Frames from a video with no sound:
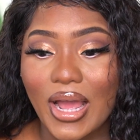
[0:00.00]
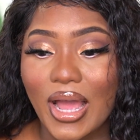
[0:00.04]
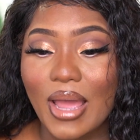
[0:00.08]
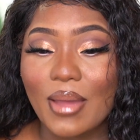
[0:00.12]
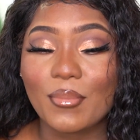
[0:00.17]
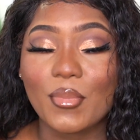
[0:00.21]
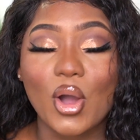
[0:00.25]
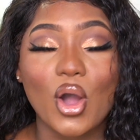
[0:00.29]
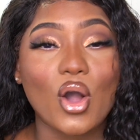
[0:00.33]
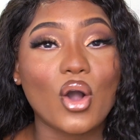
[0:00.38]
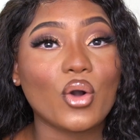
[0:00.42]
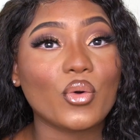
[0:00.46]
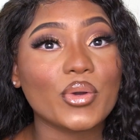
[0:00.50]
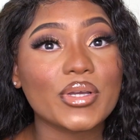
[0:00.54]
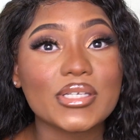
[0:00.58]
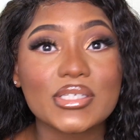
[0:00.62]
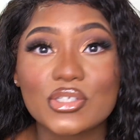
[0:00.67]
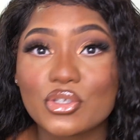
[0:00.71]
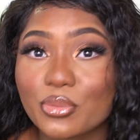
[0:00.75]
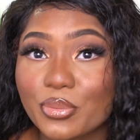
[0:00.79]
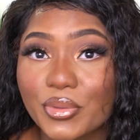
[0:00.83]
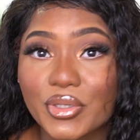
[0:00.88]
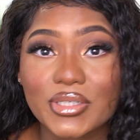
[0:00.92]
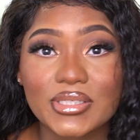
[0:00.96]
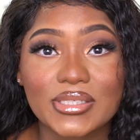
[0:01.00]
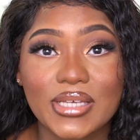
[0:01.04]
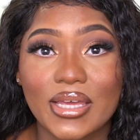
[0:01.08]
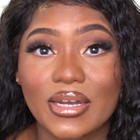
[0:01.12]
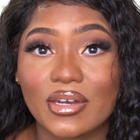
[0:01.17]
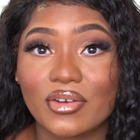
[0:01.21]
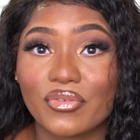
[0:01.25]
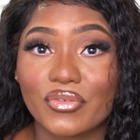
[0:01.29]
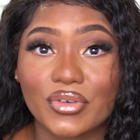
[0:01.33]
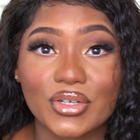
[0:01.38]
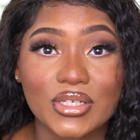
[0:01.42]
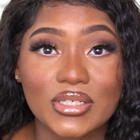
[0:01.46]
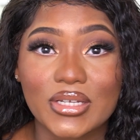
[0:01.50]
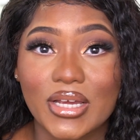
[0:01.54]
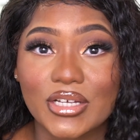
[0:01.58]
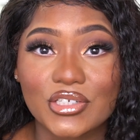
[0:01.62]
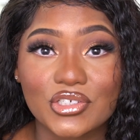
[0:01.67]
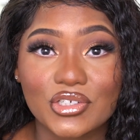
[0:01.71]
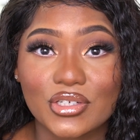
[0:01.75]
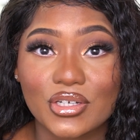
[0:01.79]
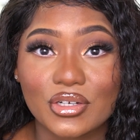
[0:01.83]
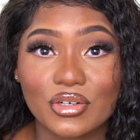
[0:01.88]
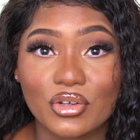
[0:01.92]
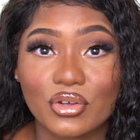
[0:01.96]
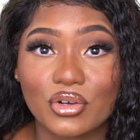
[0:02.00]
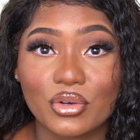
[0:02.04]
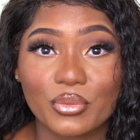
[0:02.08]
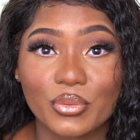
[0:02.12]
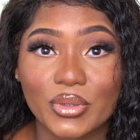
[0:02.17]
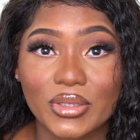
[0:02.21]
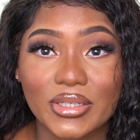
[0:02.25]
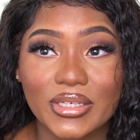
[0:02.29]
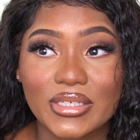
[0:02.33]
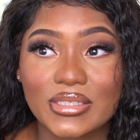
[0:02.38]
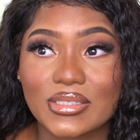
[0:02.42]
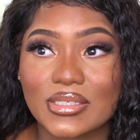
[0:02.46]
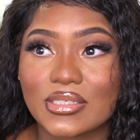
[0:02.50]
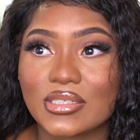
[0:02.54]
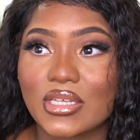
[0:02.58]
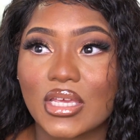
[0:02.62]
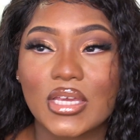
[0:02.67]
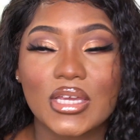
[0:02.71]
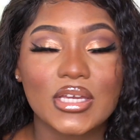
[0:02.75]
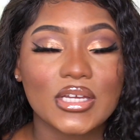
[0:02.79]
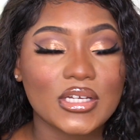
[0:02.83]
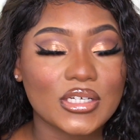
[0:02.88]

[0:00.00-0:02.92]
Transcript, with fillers: I'm always super excited for Natasha Denona releases.